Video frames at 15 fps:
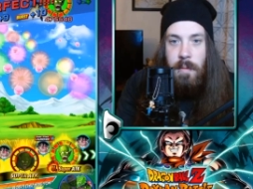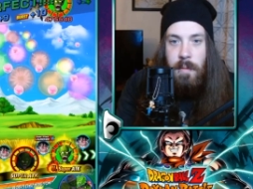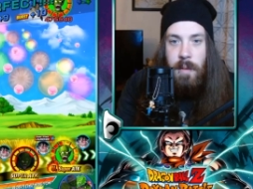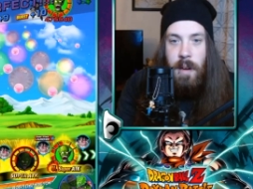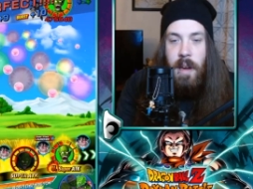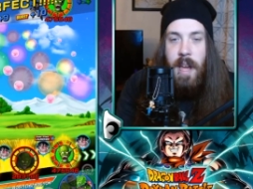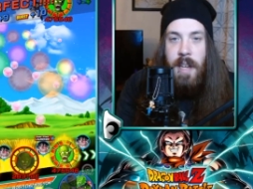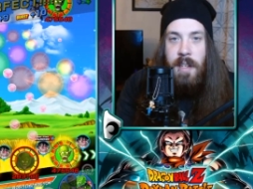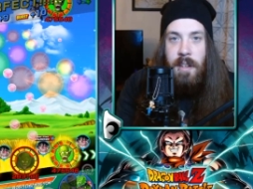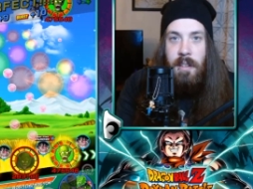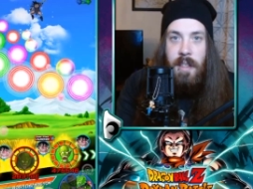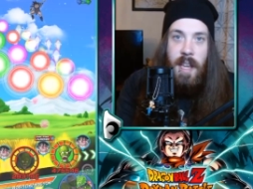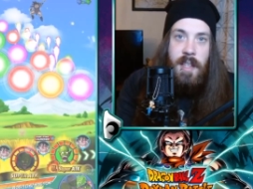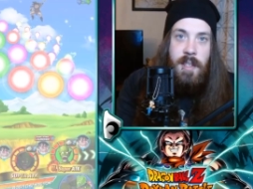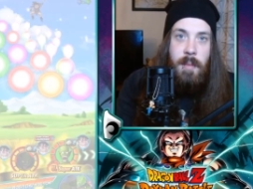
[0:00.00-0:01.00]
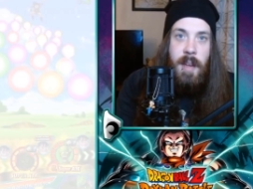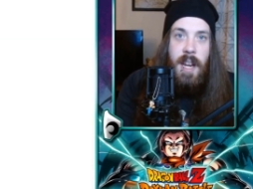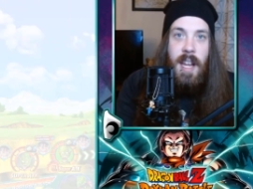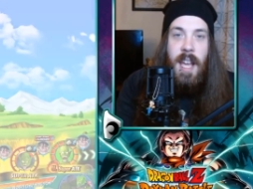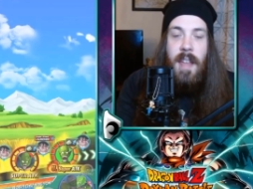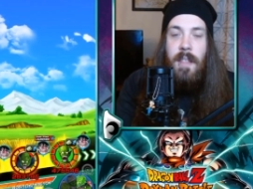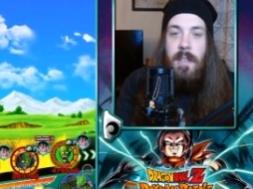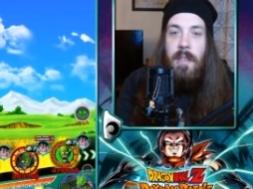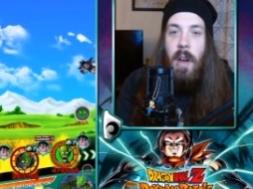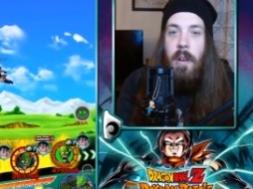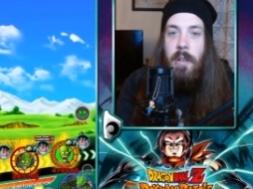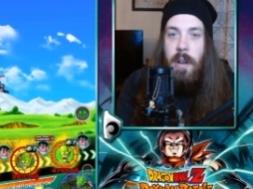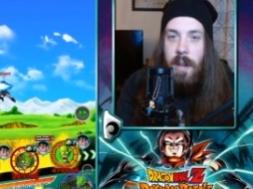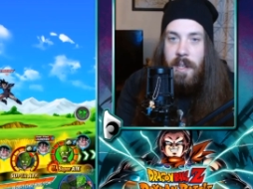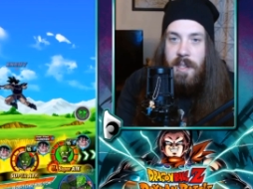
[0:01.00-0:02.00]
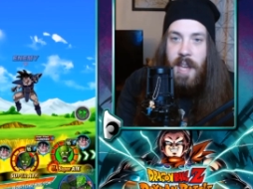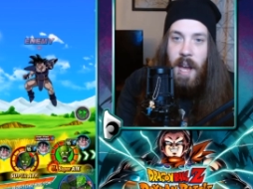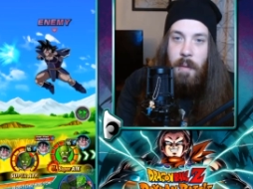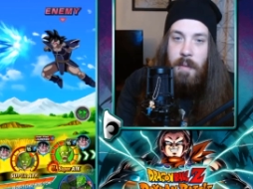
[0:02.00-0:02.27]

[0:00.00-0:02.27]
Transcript: Go ahead and do this. So we're going to get the Dokkan attack